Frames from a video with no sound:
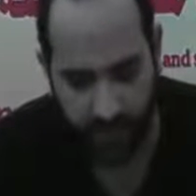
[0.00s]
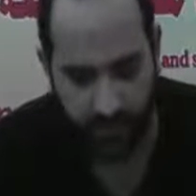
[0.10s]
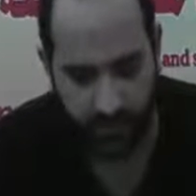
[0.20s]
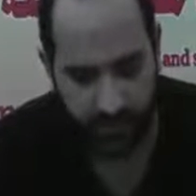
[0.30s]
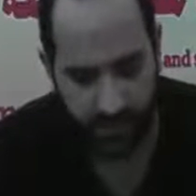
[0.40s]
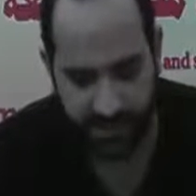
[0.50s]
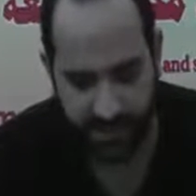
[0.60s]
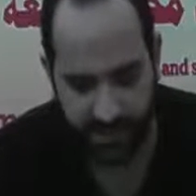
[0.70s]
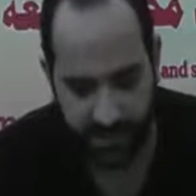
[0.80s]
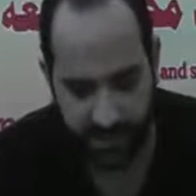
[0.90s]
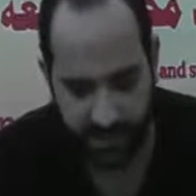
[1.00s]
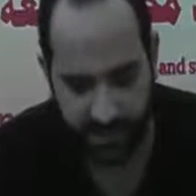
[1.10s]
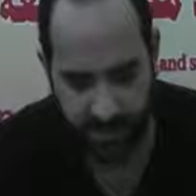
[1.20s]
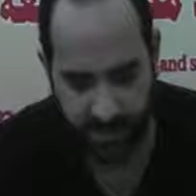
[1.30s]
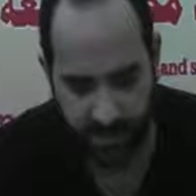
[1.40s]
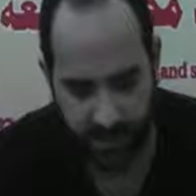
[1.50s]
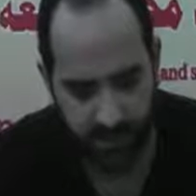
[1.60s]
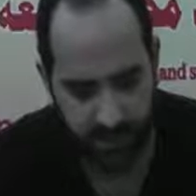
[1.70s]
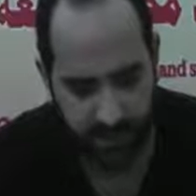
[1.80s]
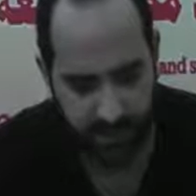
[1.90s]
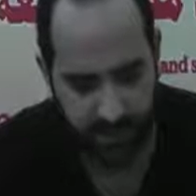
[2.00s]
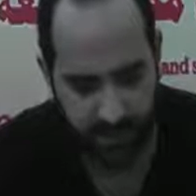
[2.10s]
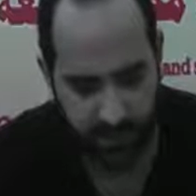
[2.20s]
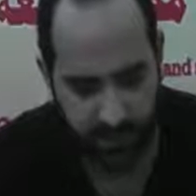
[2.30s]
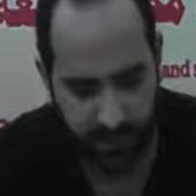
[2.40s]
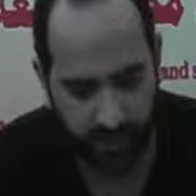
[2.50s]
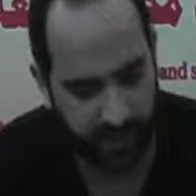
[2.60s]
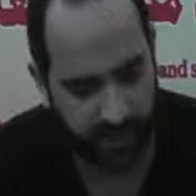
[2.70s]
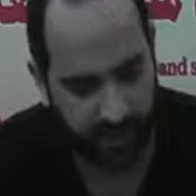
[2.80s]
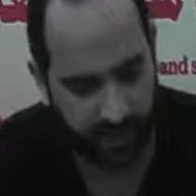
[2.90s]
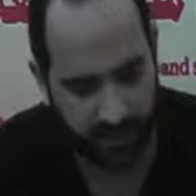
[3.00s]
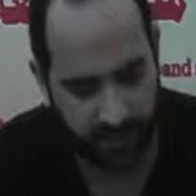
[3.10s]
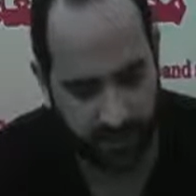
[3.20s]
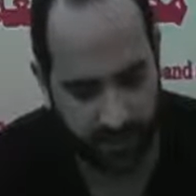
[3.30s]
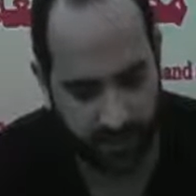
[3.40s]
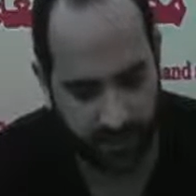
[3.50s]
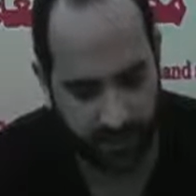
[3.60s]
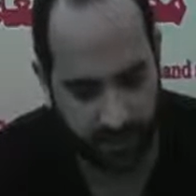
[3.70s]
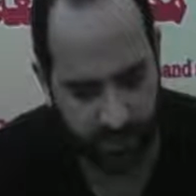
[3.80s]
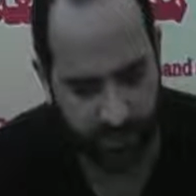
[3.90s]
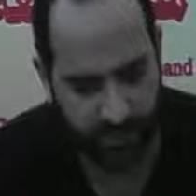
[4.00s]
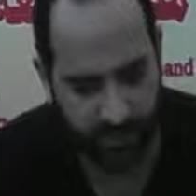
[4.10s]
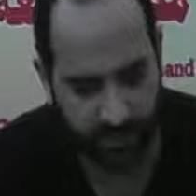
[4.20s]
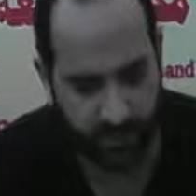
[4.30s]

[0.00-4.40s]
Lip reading: utilizing the means does not contradict with reliance on Allah Most High.